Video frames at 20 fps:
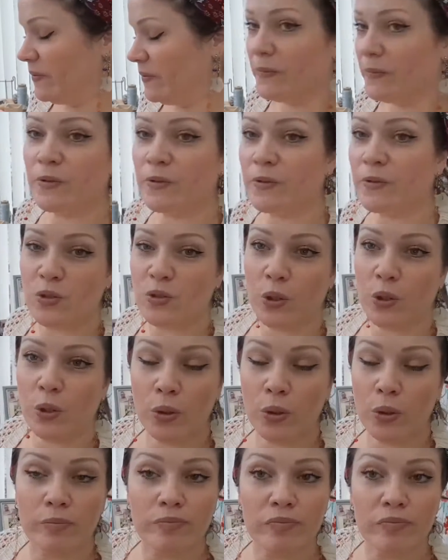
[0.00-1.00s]
Did
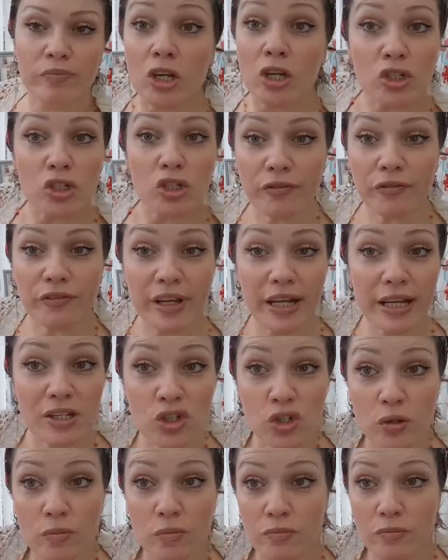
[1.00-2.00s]
you? Don't forget,
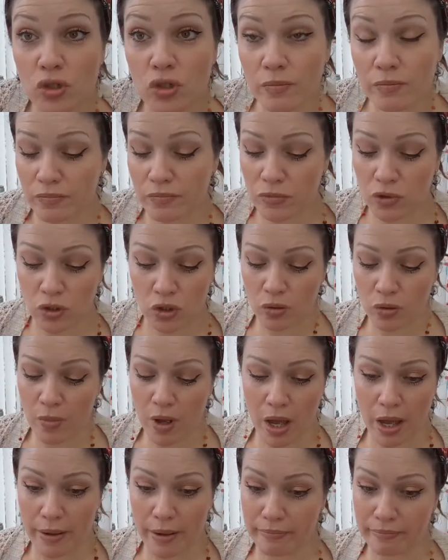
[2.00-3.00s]
some
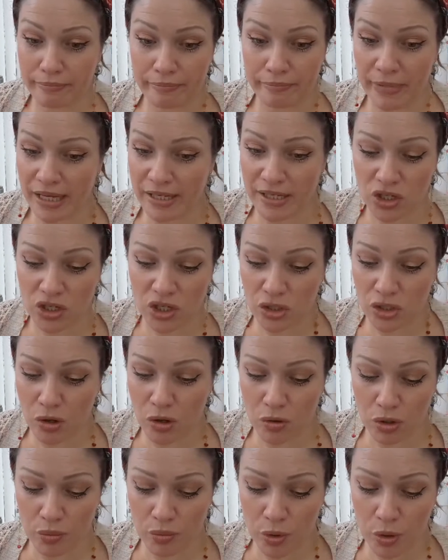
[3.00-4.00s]
messages
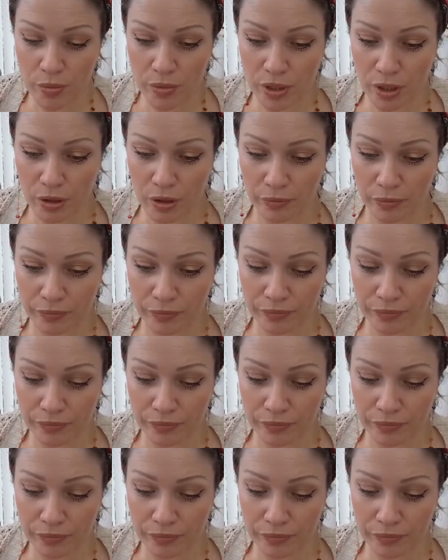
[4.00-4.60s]
don't come up, you know.